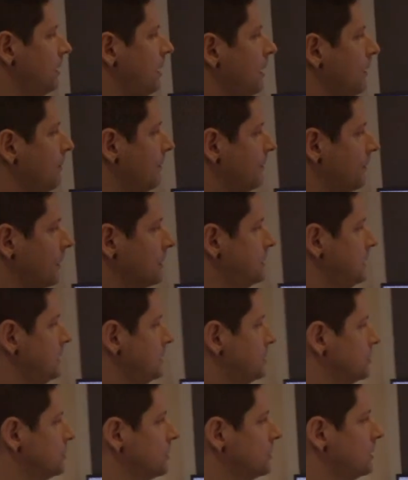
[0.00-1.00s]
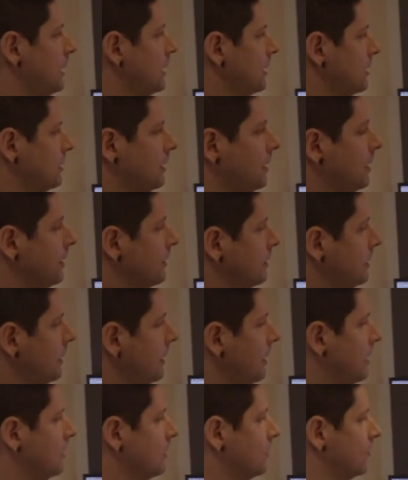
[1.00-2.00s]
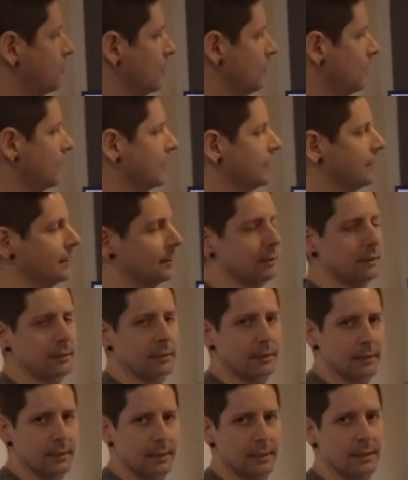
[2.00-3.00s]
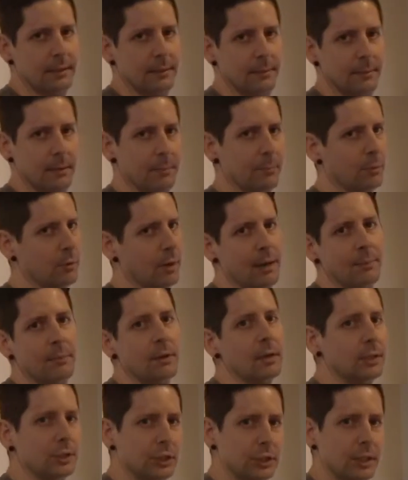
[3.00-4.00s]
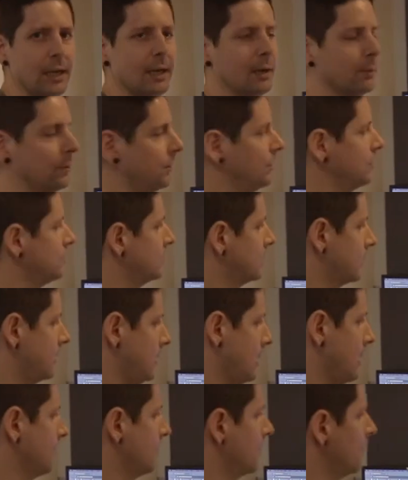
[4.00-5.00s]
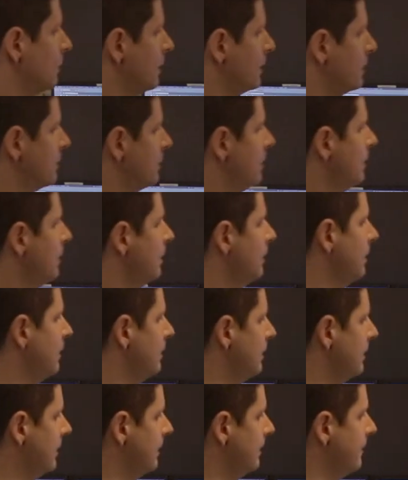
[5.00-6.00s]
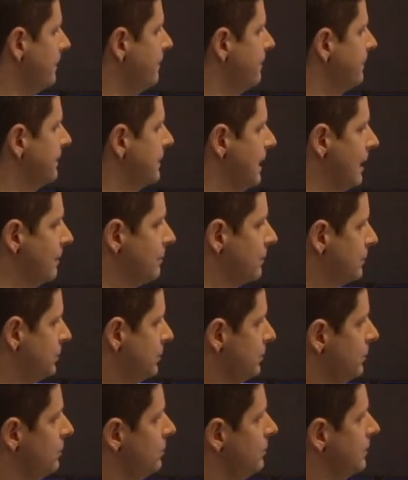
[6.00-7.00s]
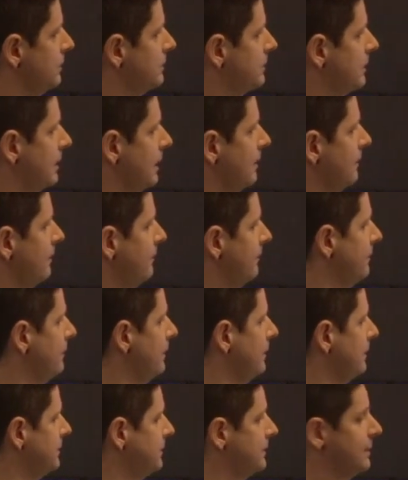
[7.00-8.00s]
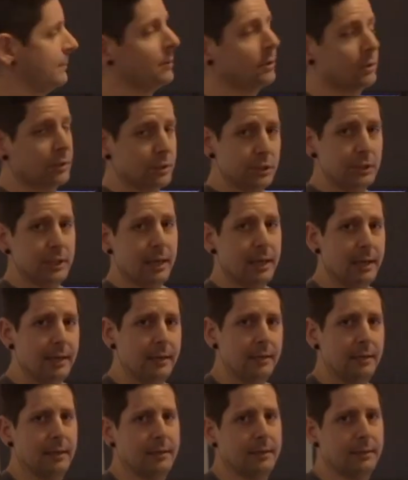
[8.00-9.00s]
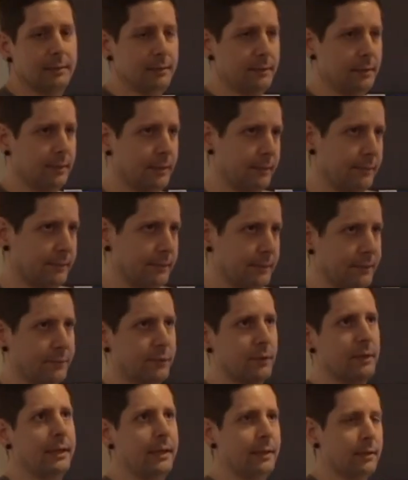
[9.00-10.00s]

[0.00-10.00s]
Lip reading: if our teachers are talking online, or if we want to get a primary shot, we're using camera 1. Camera 2 is kind of a similar shot on a different